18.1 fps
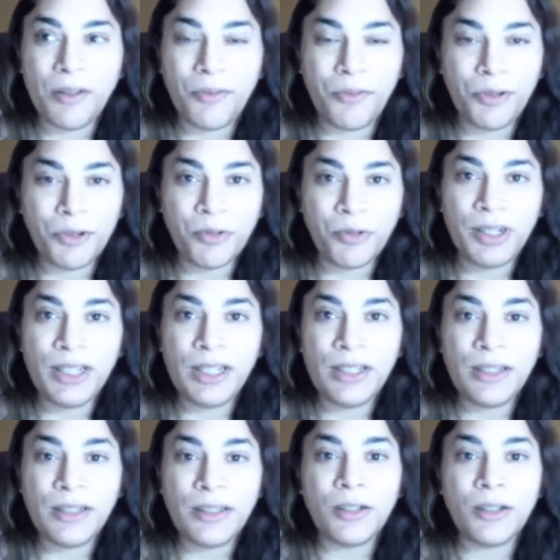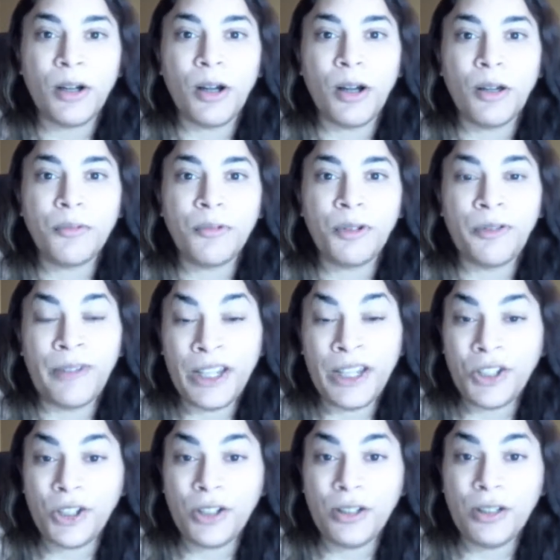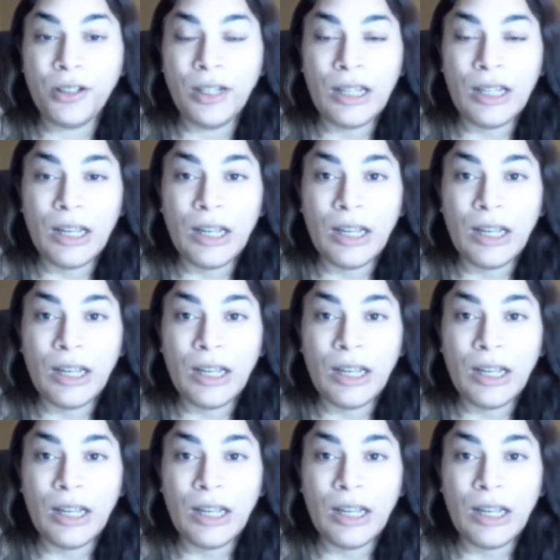The first one is observation.